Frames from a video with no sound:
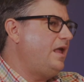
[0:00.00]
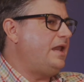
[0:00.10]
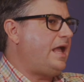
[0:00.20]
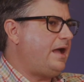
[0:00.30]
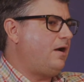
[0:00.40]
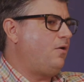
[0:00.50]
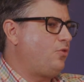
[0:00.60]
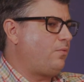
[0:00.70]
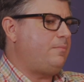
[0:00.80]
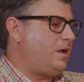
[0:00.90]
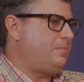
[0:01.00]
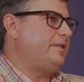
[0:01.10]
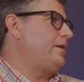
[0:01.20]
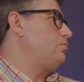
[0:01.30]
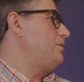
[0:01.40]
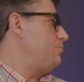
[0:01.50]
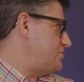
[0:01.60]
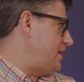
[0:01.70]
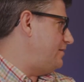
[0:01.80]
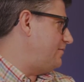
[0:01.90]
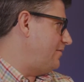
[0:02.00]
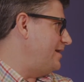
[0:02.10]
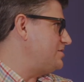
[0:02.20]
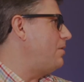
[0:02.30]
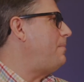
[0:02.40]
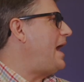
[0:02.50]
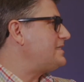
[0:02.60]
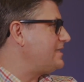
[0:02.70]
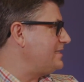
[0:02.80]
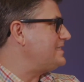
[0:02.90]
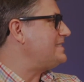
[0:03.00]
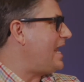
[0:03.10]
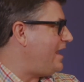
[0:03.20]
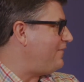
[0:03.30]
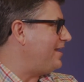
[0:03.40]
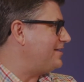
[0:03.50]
now the rate might be like a 3%, right? So I'm passing the savings,